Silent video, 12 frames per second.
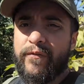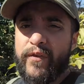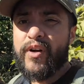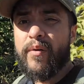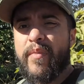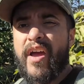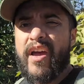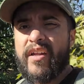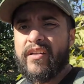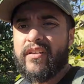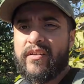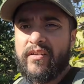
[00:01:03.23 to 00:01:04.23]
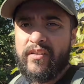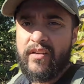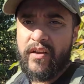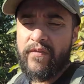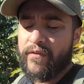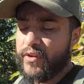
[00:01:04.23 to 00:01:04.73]
if you're a man,
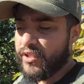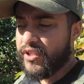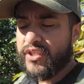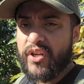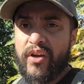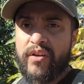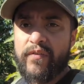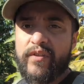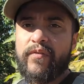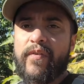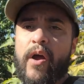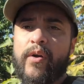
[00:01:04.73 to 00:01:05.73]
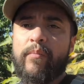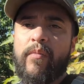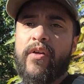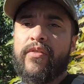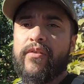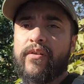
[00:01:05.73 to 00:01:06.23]
if you're a son of a devouring
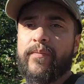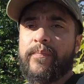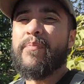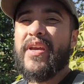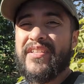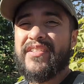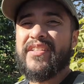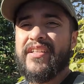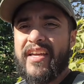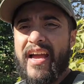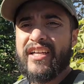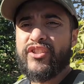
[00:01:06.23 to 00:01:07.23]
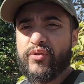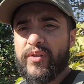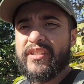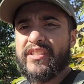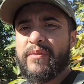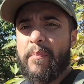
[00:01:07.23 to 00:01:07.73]
mother, it basically
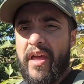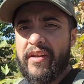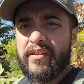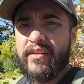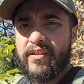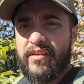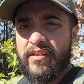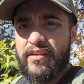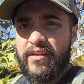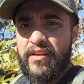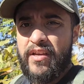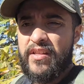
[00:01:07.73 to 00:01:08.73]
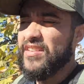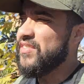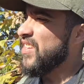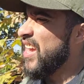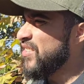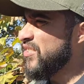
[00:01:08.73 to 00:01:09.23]
castrates men.
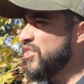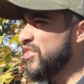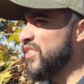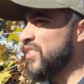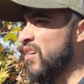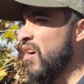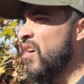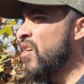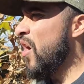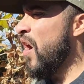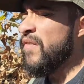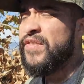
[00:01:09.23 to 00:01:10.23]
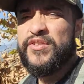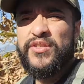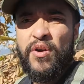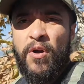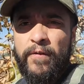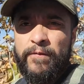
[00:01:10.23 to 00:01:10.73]
This energy,
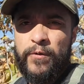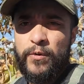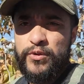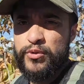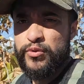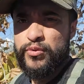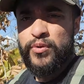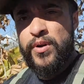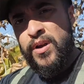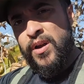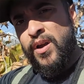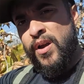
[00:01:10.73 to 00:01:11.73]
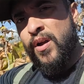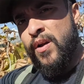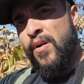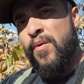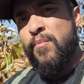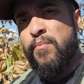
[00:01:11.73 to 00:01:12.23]
obviously harmful to
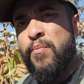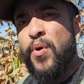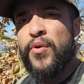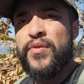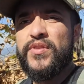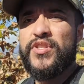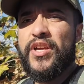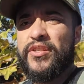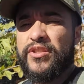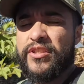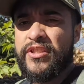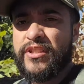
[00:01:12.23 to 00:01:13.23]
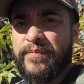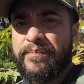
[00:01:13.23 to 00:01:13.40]
both genders,